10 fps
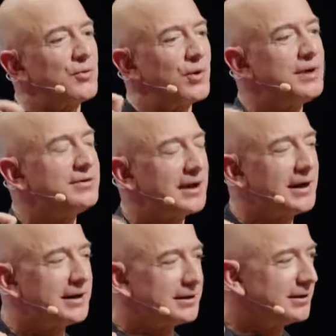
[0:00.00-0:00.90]
one
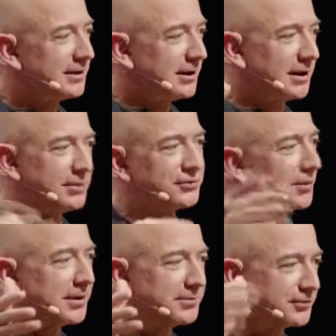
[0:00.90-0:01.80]
day, he was
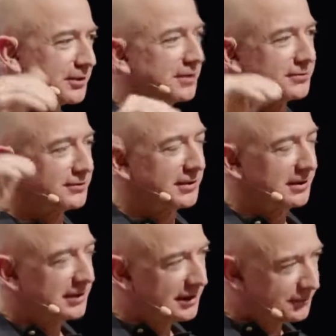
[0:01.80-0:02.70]
all by himself.
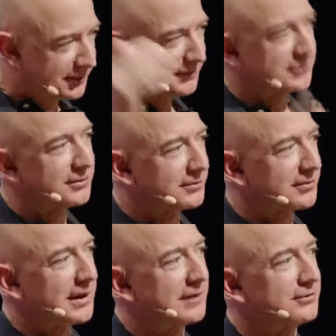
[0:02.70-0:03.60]
He had driven to the
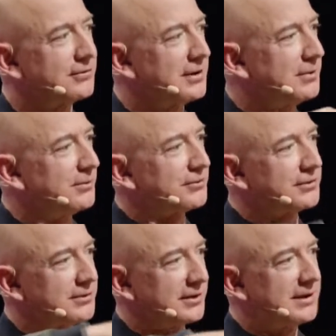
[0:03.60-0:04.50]
ranch, and he was
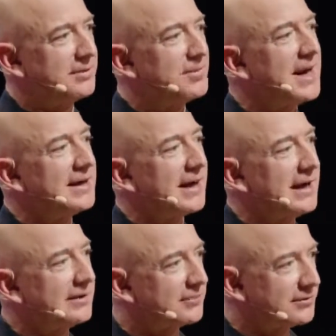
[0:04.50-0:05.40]
at the main
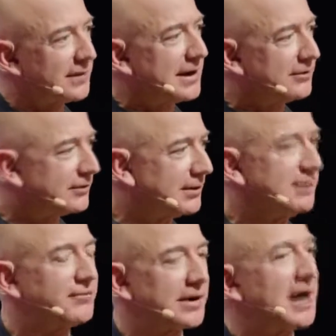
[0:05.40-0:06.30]
gate to the ranch, and
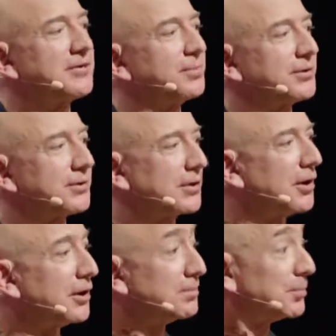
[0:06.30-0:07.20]
he forgot to put the
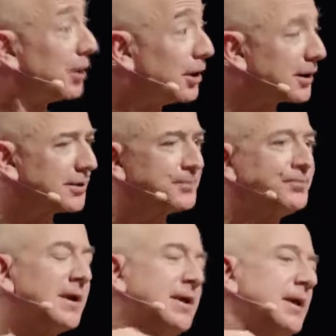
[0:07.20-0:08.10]
car in park.
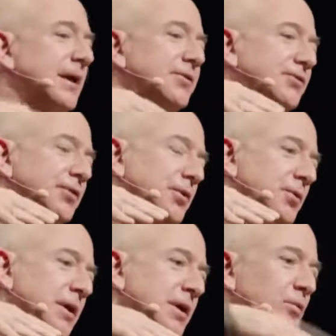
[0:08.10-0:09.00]
And so
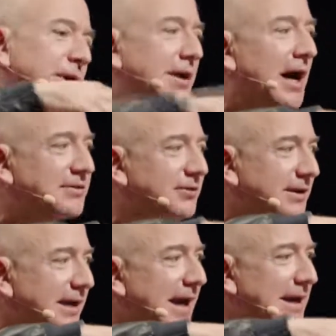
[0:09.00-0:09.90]
when he got to the
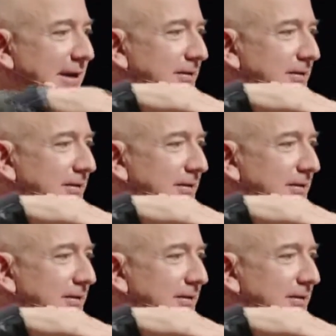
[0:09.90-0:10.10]
gate, he